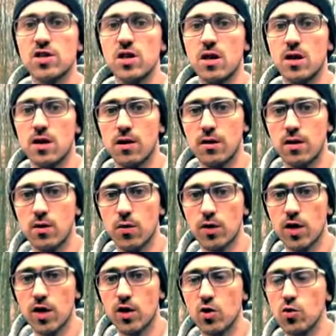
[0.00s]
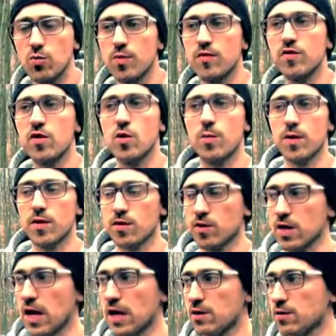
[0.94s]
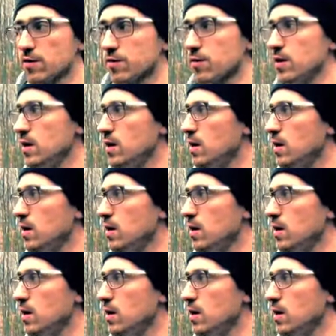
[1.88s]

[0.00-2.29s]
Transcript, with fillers: Solidarity Working Group of CUPE 3903,